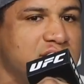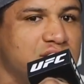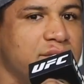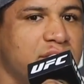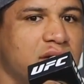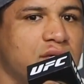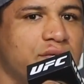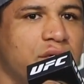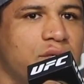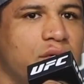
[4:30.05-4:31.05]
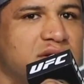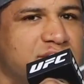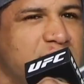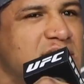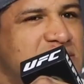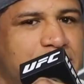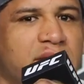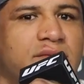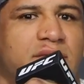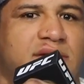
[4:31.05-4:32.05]
it's gonna be a good reward, but it's a
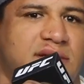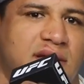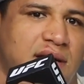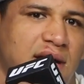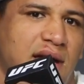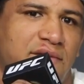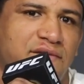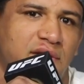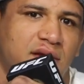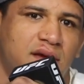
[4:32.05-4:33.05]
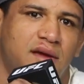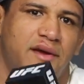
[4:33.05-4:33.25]
big risk. Uh, I think.